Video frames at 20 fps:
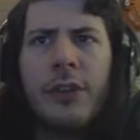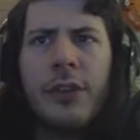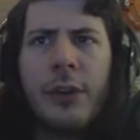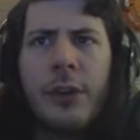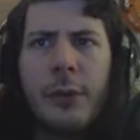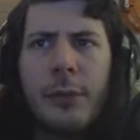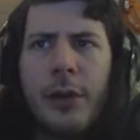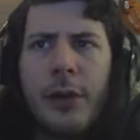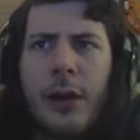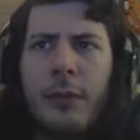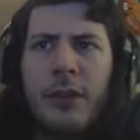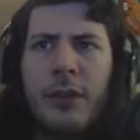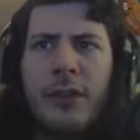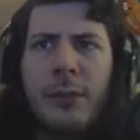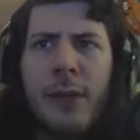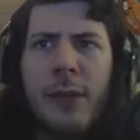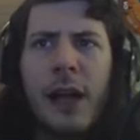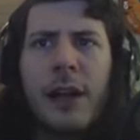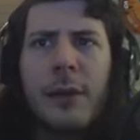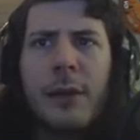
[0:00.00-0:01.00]
there are probably
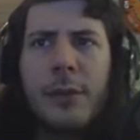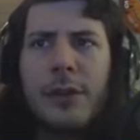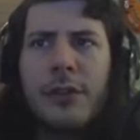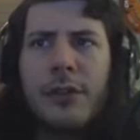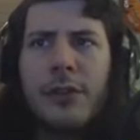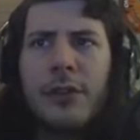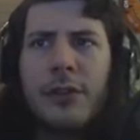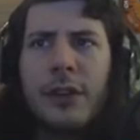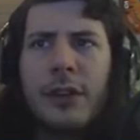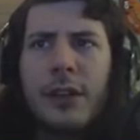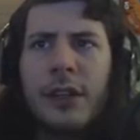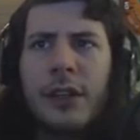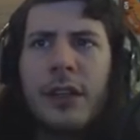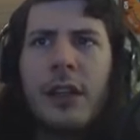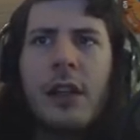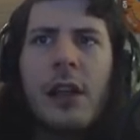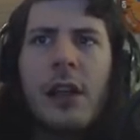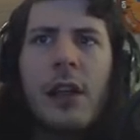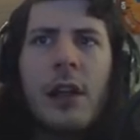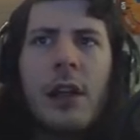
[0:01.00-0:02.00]
some backup engines running.
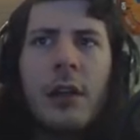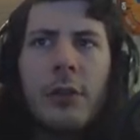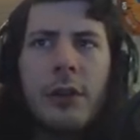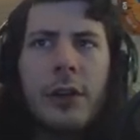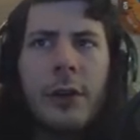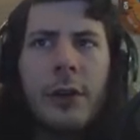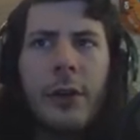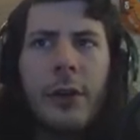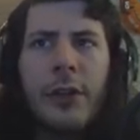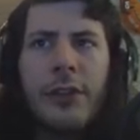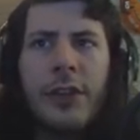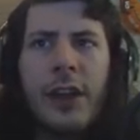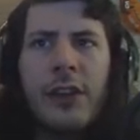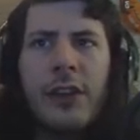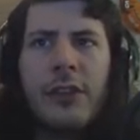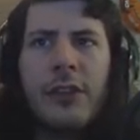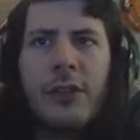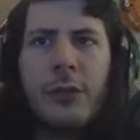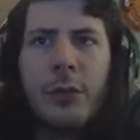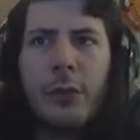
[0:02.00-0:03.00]
When you enter the
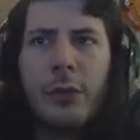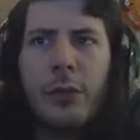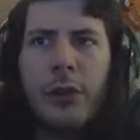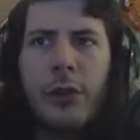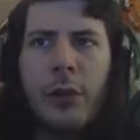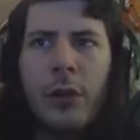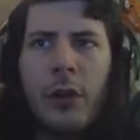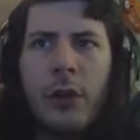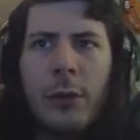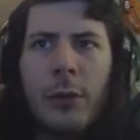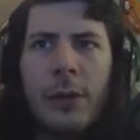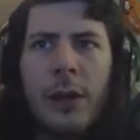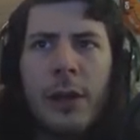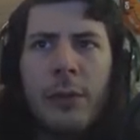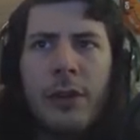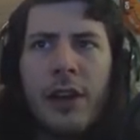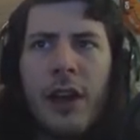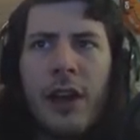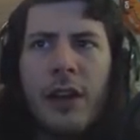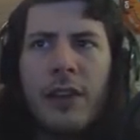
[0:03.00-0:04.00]
stations, we will no longer be able
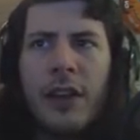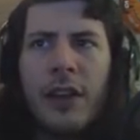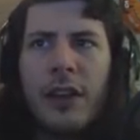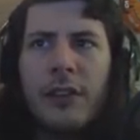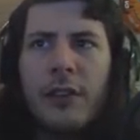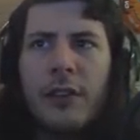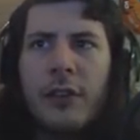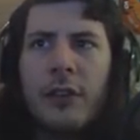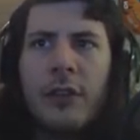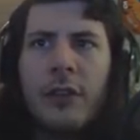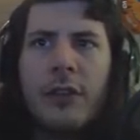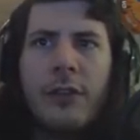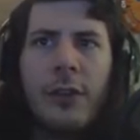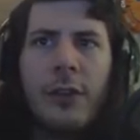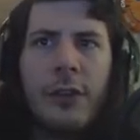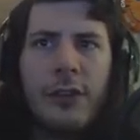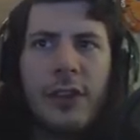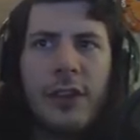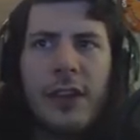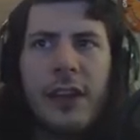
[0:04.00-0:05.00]
to contact you.
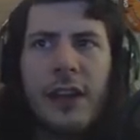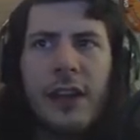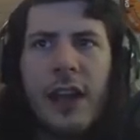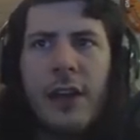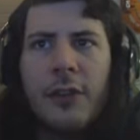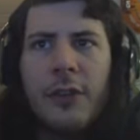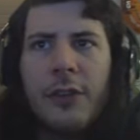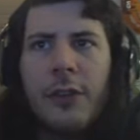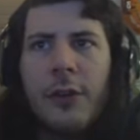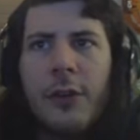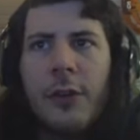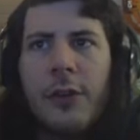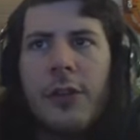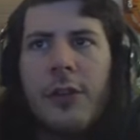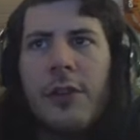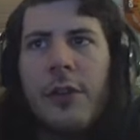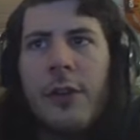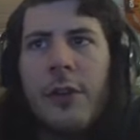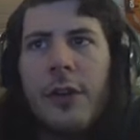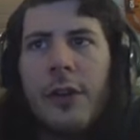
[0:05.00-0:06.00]
First thing now is to turn the
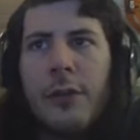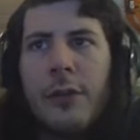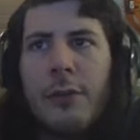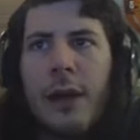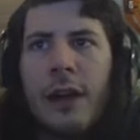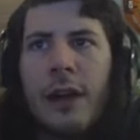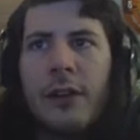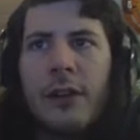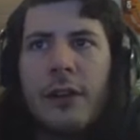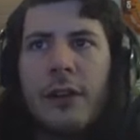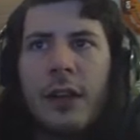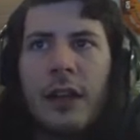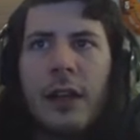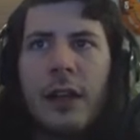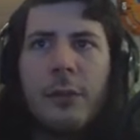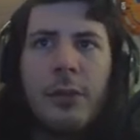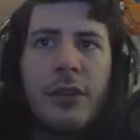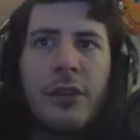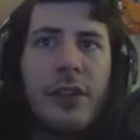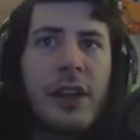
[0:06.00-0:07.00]
generators back
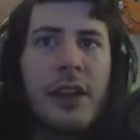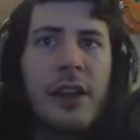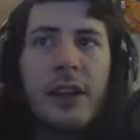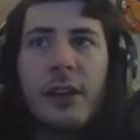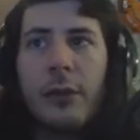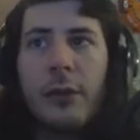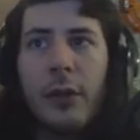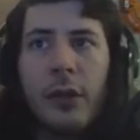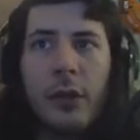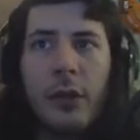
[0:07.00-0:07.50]
online. Press A and D to